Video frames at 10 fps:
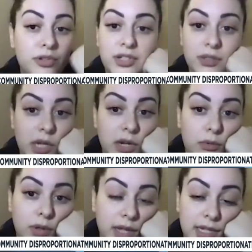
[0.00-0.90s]
now
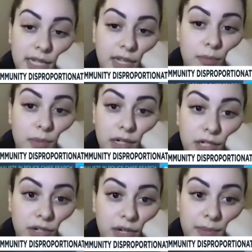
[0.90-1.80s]
she's grateful for
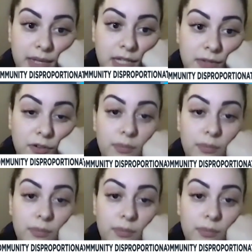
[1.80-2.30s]
health insurance